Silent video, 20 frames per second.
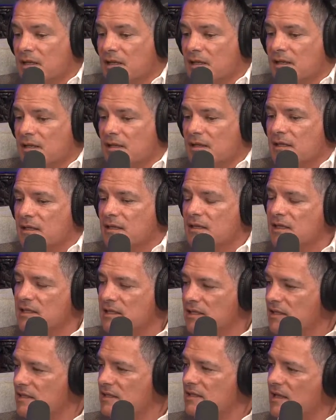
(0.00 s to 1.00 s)

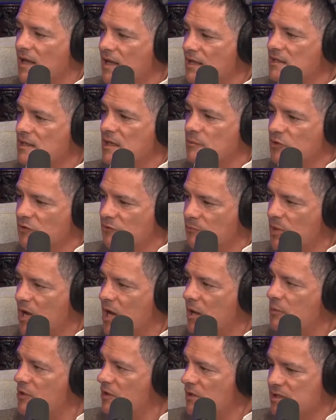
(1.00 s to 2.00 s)
This concept of
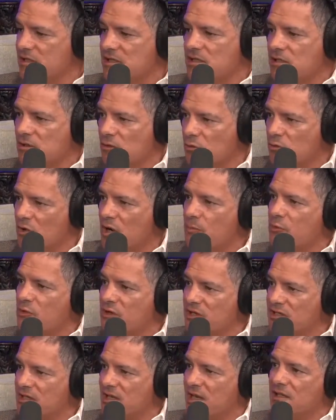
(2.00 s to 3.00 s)
populists
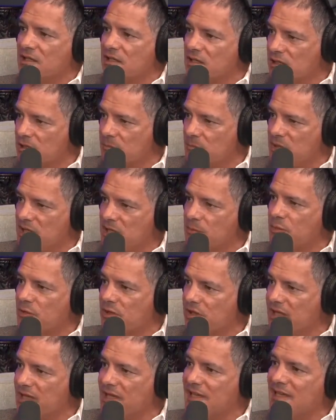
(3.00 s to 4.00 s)
represent the
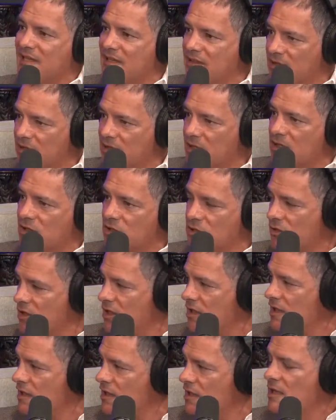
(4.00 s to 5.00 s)
people in the
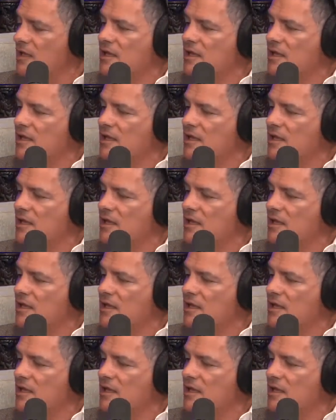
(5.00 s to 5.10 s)
country,